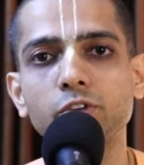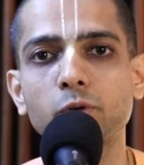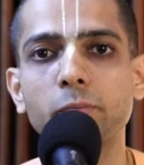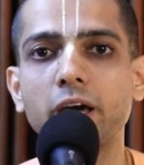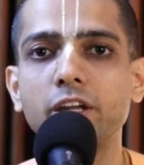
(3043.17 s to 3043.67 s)

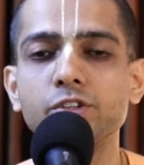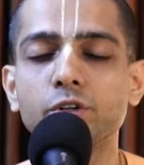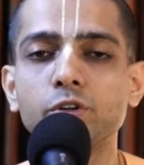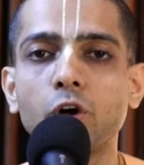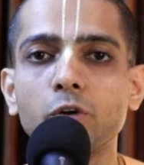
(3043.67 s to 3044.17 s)
So balance
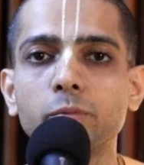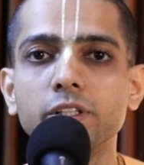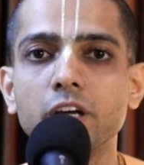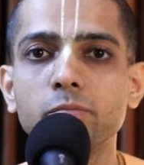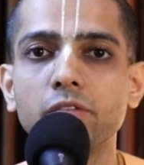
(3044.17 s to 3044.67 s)
should not be
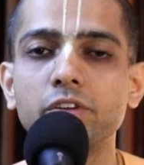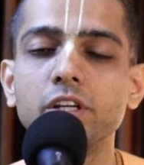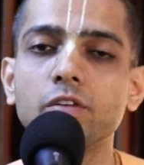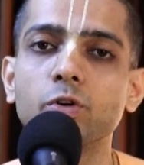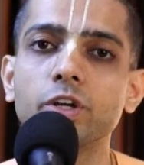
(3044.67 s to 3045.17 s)
there
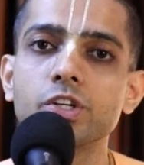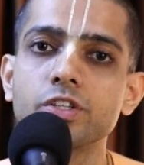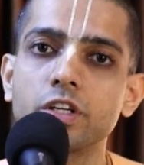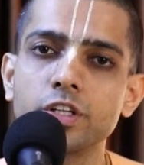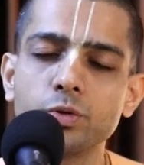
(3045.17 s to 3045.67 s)
between our
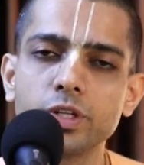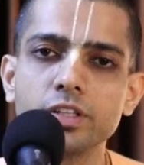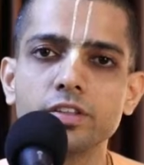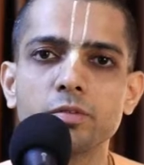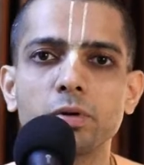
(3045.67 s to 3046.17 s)
vocational
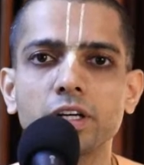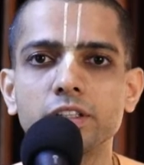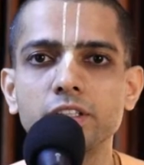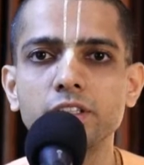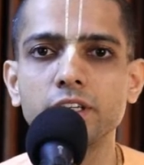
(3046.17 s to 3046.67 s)
duties and
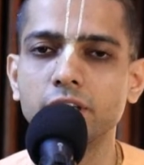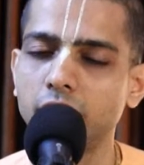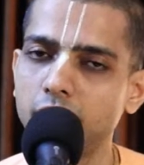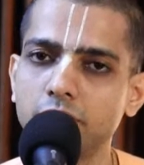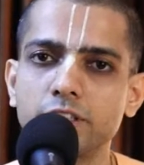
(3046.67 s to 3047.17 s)
bhakti.
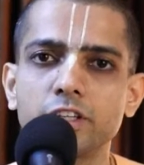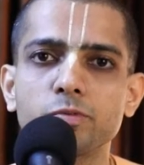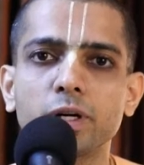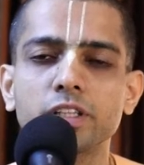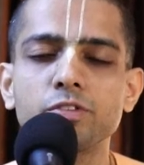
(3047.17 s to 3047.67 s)
Everything
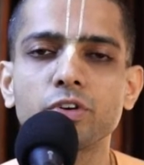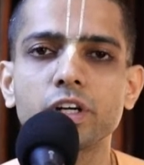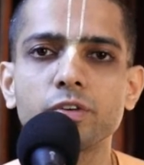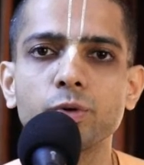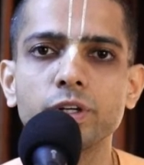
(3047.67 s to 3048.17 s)
is bhakti
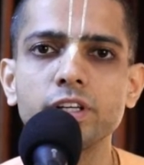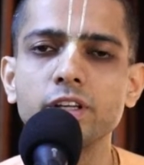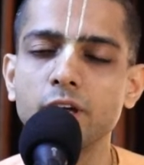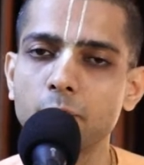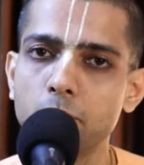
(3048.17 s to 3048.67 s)
for a
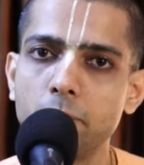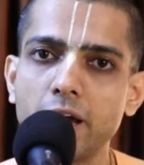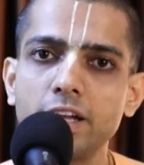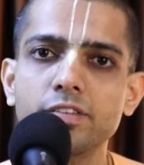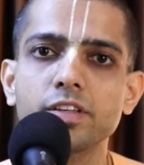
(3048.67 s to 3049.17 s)
devotee.
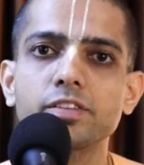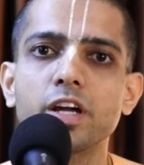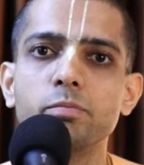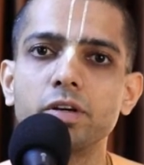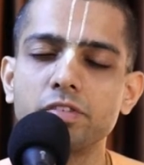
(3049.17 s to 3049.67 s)
Balance is
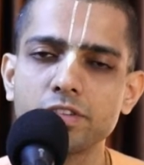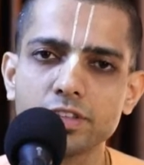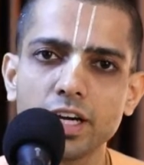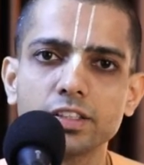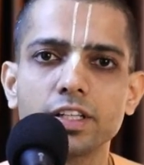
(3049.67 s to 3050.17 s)
there between
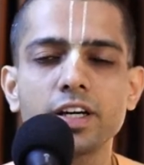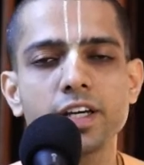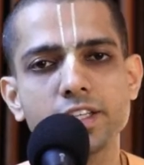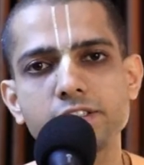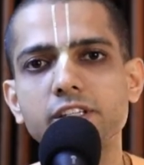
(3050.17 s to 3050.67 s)
sadhana and